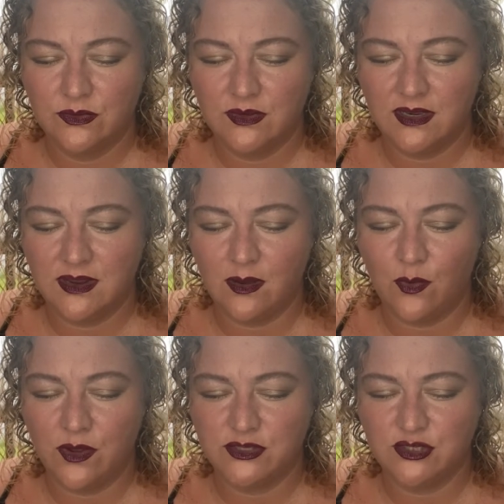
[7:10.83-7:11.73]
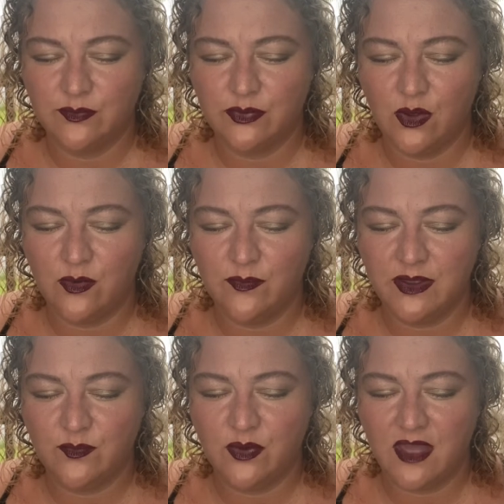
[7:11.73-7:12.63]
And now I want you to blow a
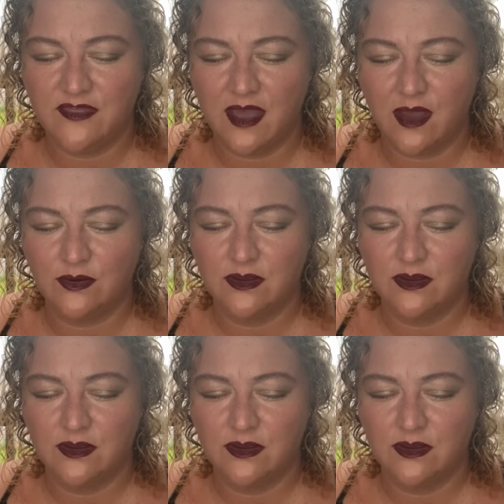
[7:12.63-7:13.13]
big breath out,